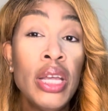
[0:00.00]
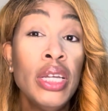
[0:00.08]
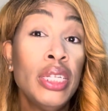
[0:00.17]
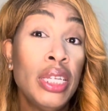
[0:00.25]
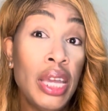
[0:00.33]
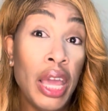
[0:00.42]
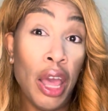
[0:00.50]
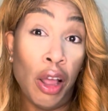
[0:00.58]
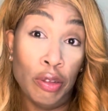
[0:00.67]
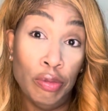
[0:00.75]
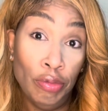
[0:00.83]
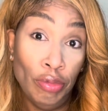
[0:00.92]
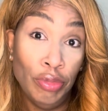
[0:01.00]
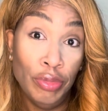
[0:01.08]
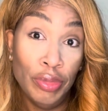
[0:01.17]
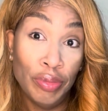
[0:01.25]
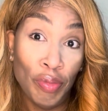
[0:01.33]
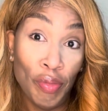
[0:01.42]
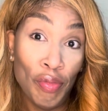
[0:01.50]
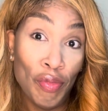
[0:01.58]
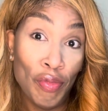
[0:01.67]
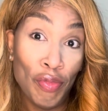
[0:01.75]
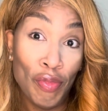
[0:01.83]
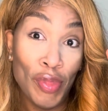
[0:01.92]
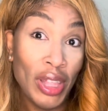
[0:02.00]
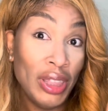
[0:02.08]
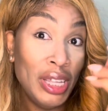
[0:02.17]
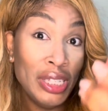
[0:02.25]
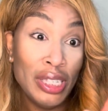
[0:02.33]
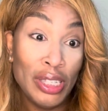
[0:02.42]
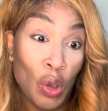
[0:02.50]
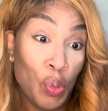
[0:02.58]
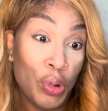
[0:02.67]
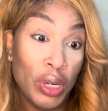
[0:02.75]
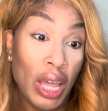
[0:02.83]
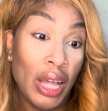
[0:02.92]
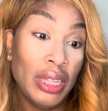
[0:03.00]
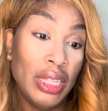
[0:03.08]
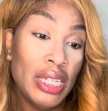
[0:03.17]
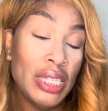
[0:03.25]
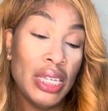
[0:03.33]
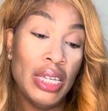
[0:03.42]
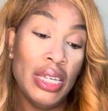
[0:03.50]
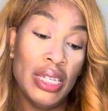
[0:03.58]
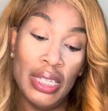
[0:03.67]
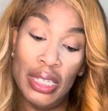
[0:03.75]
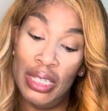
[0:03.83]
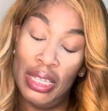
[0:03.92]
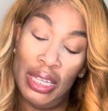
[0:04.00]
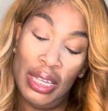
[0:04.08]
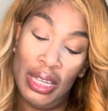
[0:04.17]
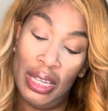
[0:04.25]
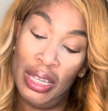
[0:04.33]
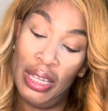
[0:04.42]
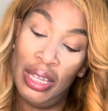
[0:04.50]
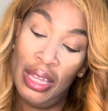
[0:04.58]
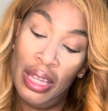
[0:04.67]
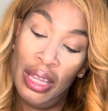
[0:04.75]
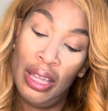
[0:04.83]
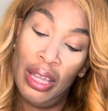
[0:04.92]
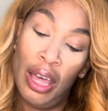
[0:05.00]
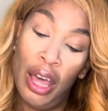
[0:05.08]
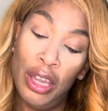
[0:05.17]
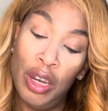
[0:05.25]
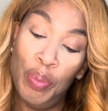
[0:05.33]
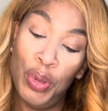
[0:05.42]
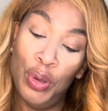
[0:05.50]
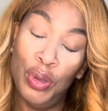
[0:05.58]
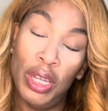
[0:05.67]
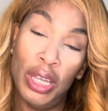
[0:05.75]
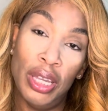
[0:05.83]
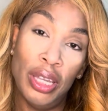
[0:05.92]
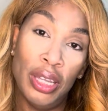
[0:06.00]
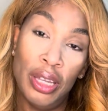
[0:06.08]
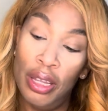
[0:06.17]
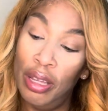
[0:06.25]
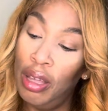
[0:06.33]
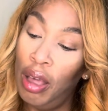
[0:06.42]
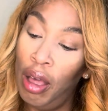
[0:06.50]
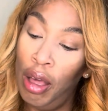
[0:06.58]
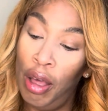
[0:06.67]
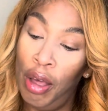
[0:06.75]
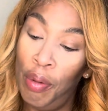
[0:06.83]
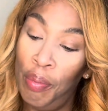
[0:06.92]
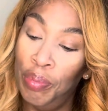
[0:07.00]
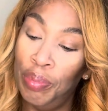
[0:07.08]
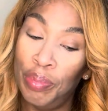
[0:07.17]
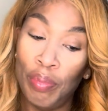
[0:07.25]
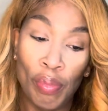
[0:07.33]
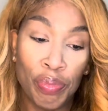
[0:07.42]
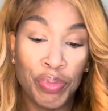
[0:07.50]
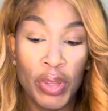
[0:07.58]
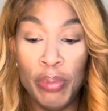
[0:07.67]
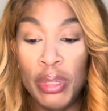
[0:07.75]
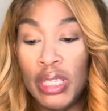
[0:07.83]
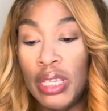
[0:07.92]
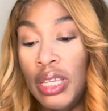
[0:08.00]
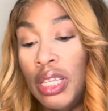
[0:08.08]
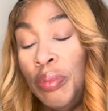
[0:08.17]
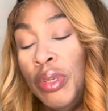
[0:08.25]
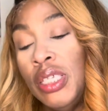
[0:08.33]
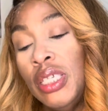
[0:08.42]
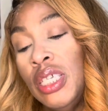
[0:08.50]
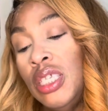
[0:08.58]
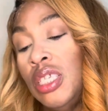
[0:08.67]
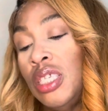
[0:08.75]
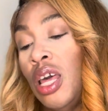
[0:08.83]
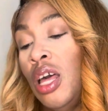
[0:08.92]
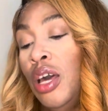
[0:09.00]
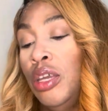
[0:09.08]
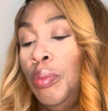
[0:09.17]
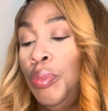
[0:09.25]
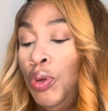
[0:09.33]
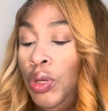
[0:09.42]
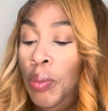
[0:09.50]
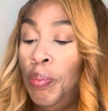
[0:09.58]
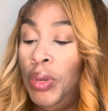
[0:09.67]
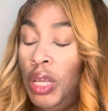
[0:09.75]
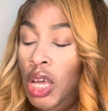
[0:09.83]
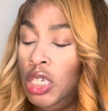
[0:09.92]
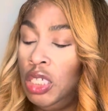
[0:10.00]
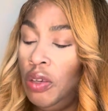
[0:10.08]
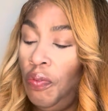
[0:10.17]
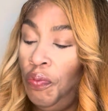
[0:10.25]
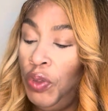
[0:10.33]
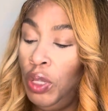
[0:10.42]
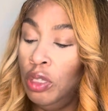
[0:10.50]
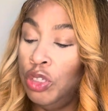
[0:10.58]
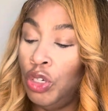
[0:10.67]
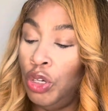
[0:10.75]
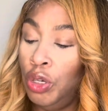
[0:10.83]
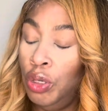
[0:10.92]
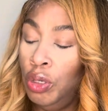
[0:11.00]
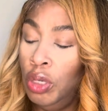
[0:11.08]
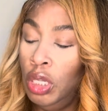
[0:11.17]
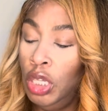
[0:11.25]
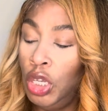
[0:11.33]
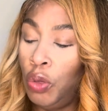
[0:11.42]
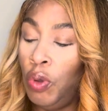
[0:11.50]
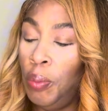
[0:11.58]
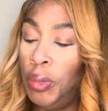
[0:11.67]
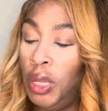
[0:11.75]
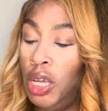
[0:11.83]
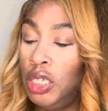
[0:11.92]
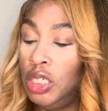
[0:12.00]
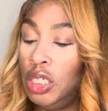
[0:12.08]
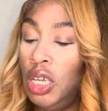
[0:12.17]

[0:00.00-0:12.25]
Now, this is so pretty out. This is the Huda Beauty, let me see. This is the Huda Beauty Blush Filter Liquid Blush.